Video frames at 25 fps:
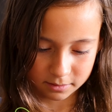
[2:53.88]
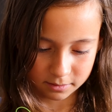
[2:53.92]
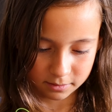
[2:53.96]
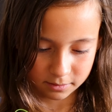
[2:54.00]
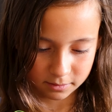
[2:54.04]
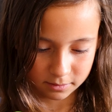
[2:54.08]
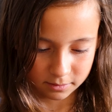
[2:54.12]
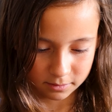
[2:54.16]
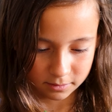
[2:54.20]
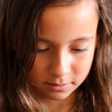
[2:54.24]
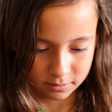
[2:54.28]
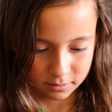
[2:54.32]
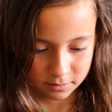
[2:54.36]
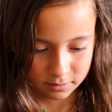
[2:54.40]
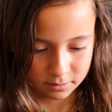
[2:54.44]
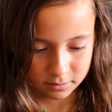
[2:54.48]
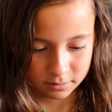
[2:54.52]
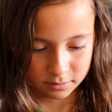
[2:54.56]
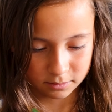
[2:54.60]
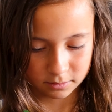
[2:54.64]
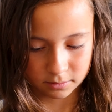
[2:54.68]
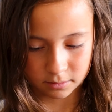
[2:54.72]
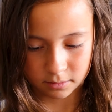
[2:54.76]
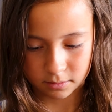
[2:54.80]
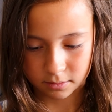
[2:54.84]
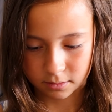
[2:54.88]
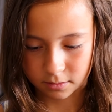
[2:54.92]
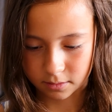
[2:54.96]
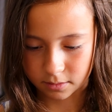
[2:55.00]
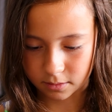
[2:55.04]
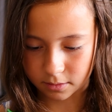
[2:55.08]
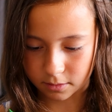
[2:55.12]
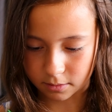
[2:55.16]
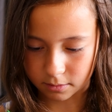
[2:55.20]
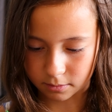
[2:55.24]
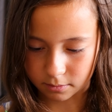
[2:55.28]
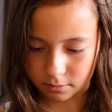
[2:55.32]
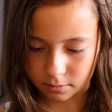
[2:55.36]

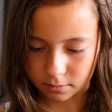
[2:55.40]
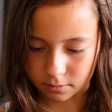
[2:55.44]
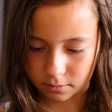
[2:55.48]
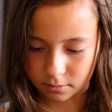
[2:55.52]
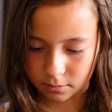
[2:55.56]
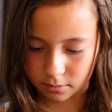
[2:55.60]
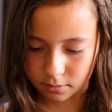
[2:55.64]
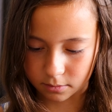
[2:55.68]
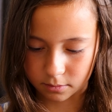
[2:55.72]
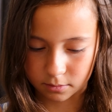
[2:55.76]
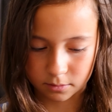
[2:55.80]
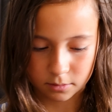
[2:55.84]
(silence)